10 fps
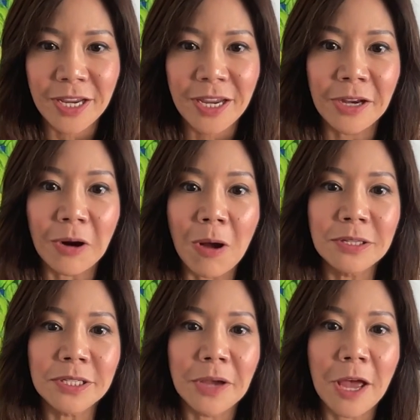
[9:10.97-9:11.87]
It
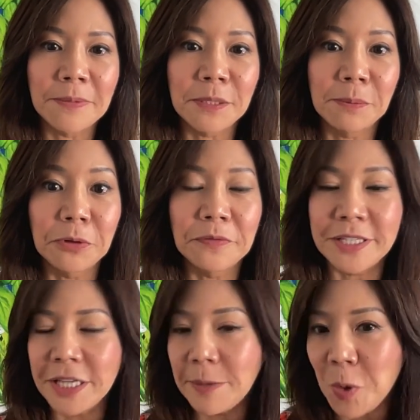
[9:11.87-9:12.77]
also helps improve
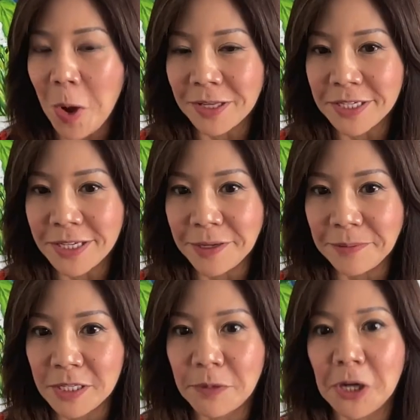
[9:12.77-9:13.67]
sleep quality,
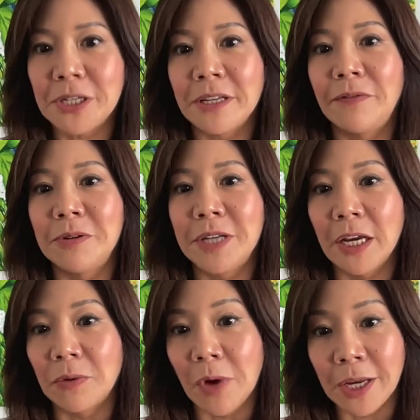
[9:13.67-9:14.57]
especially if you take
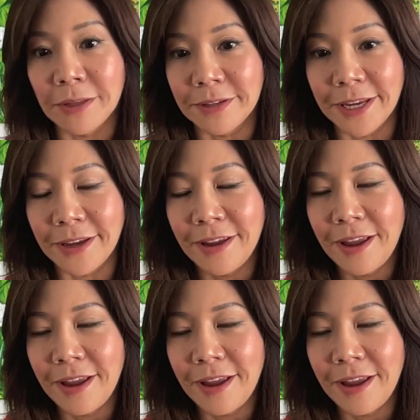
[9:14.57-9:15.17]
it regularly.